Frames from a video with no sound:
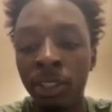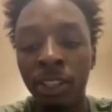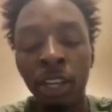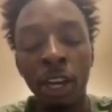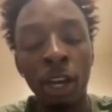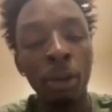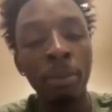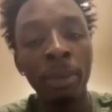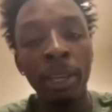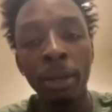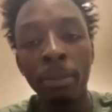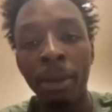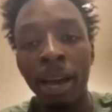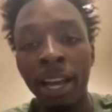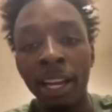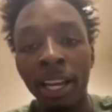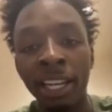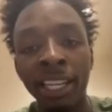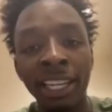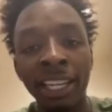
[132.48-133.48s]
told me
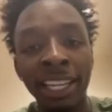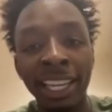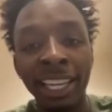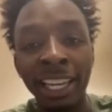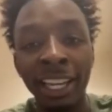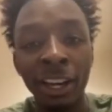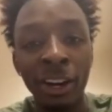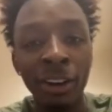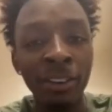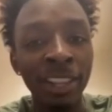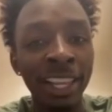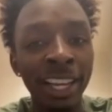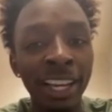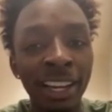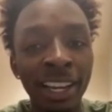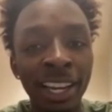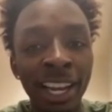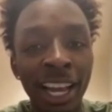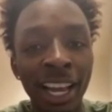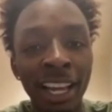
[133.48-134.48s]
about a good gig over
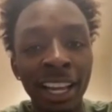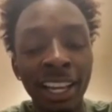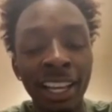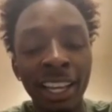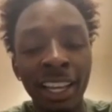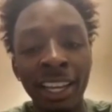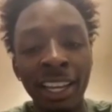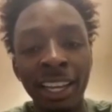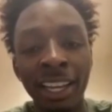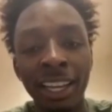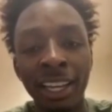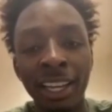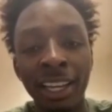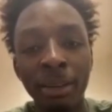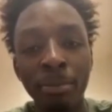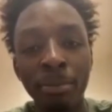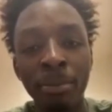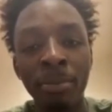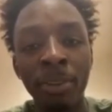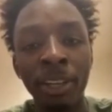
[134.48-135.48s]
there in
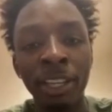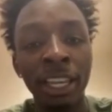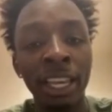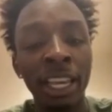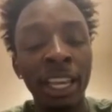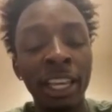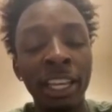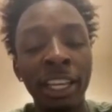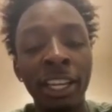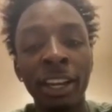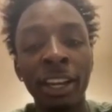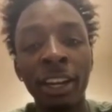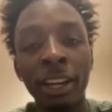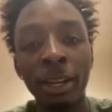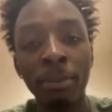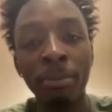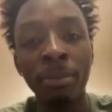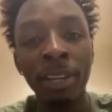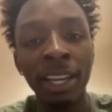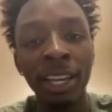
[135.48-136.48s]

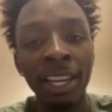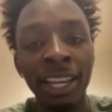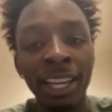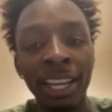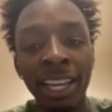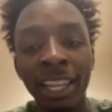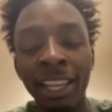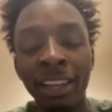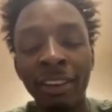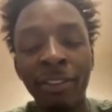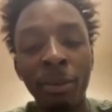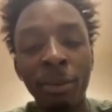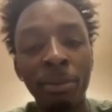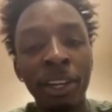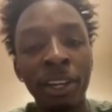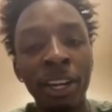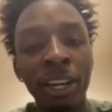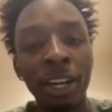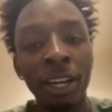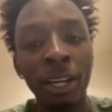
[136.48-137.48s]
Europe. And then from
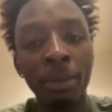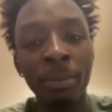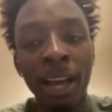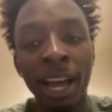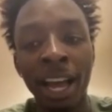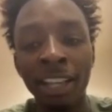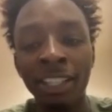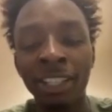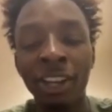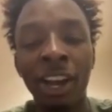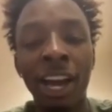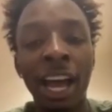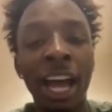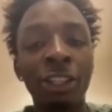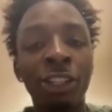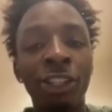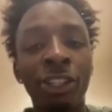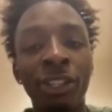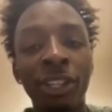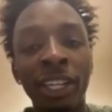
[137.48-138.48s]
Europe, I saw
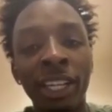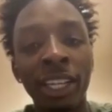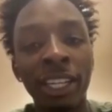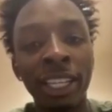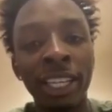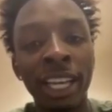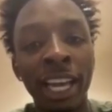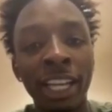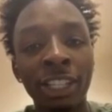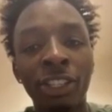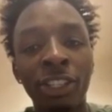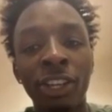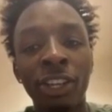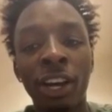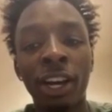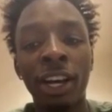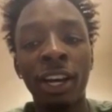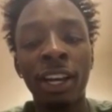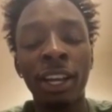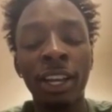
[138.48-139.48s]
Australia. I
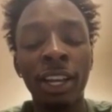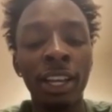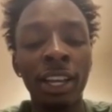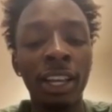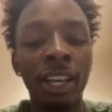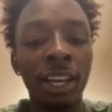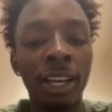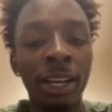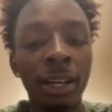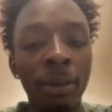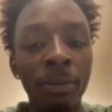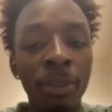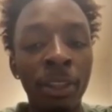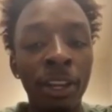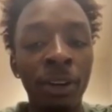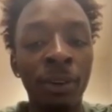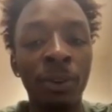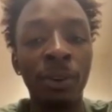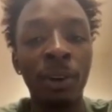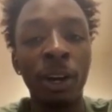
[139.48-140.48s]
saw
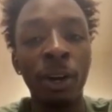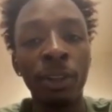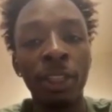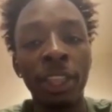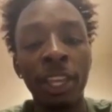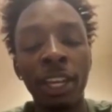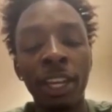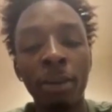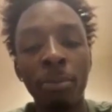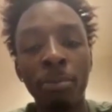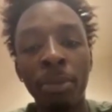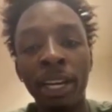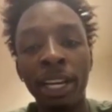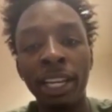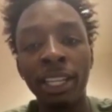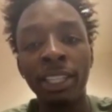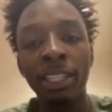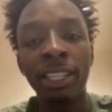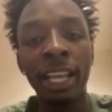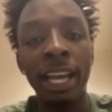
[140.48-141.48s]
the growth and the
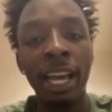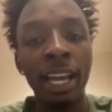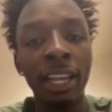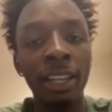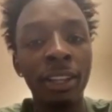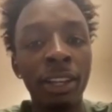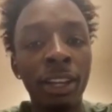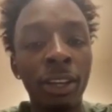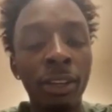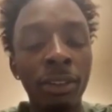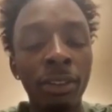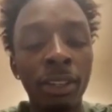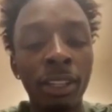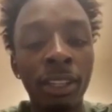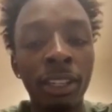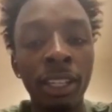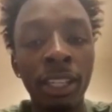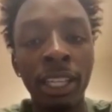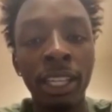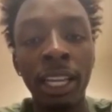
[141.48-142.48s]
buzz that, you know,
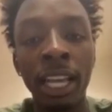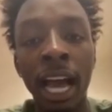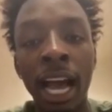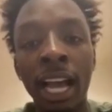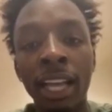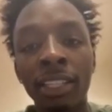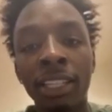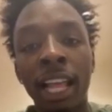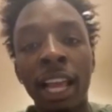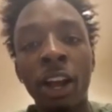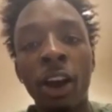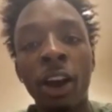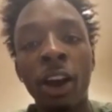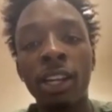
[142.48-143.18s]
guys like